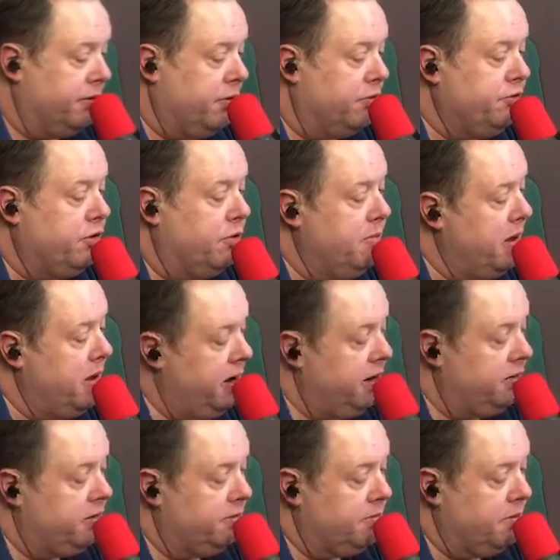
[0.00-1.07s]
using social
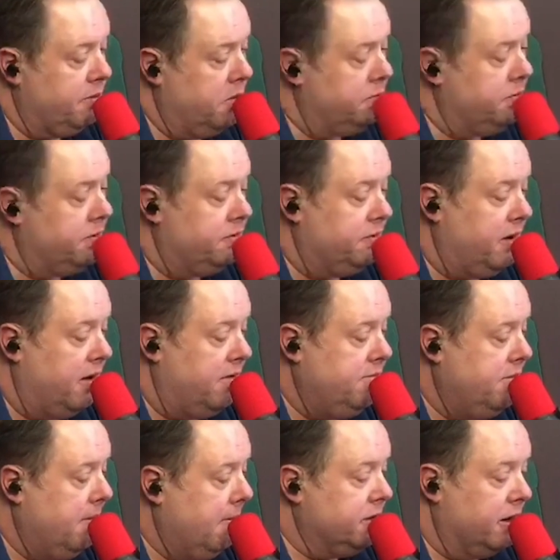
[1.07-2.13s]
media to promote this
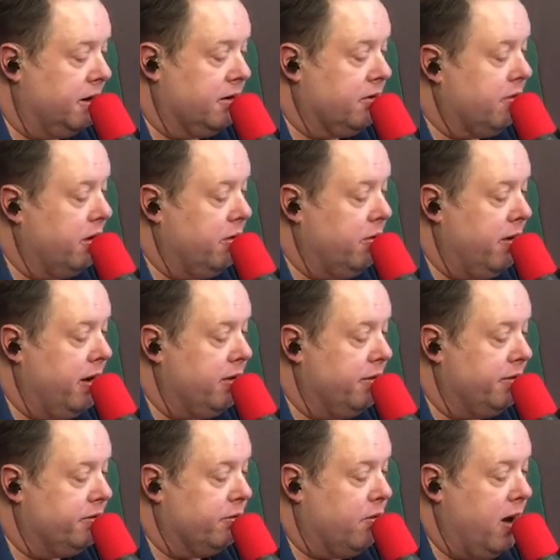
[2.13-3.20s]
stuff. This is another great way
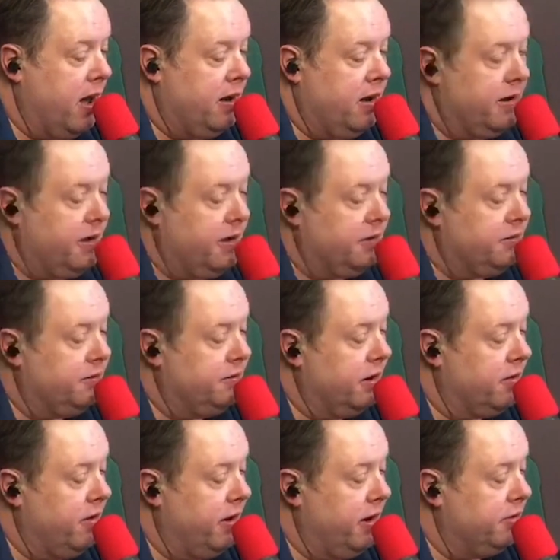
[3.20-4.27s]
to reach a wide audience
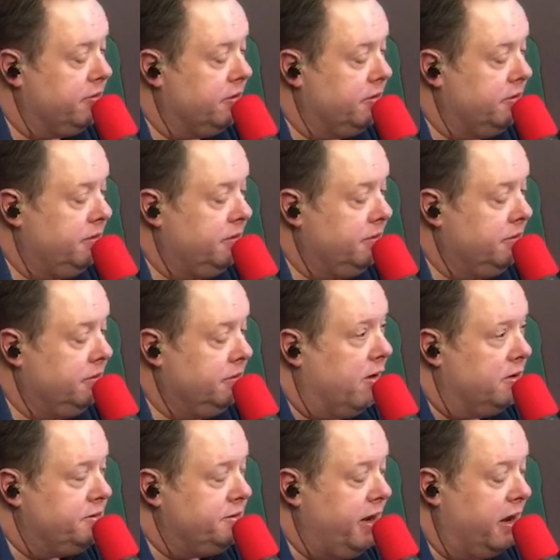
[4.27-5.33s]
and generate interest.
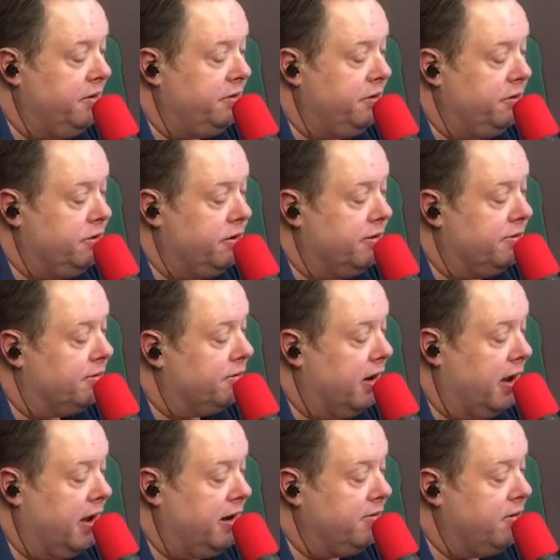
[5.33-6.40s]
Overall, Stanley's using a
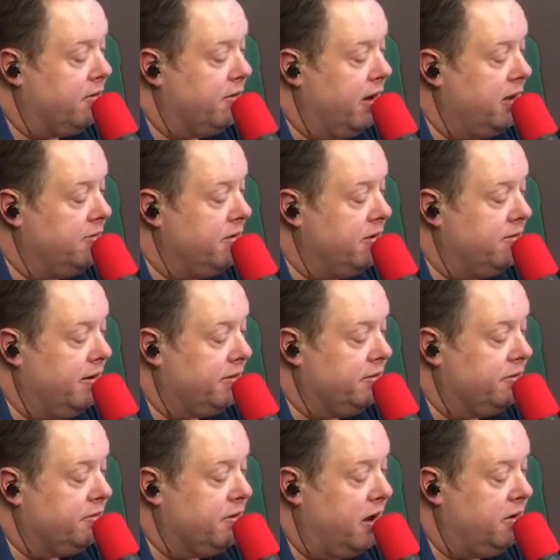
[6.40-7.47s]
variety of creative and
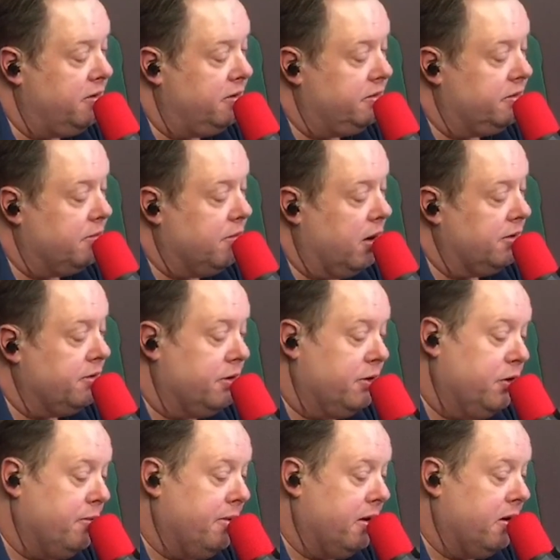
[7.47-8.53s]
effective strategies to market
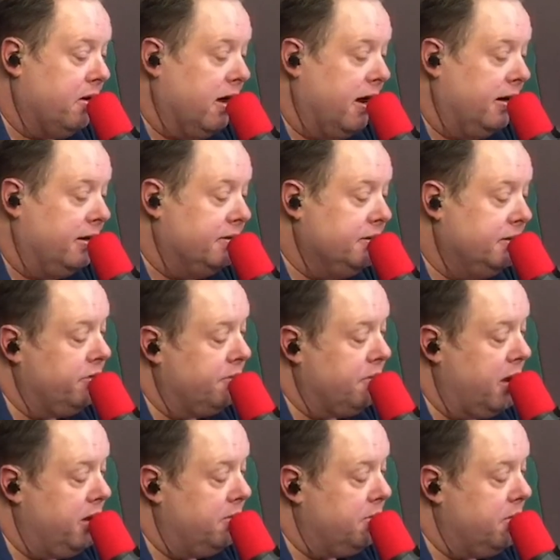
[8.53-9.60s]
their new apparel line,
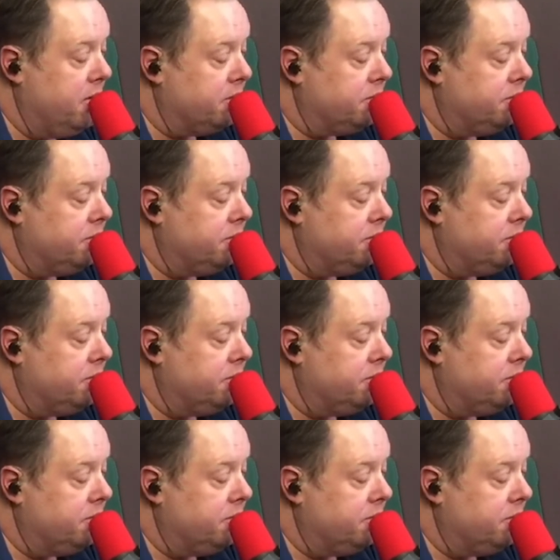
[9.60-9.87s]
using branded